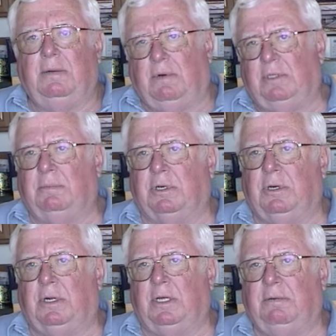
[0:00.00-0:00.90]
And Walter
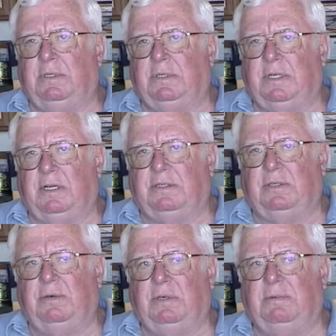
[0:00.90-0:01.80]
McCauley, he was just out
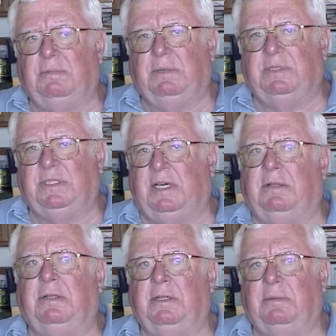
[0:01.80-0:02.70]
of school, maybe
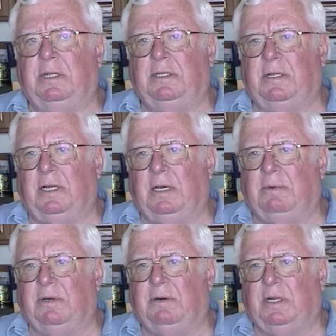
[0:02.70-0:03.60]
sailing a little bit at the
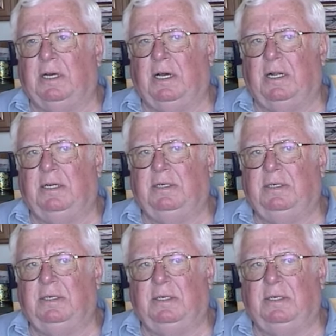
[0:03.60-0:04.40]
time, or going to college.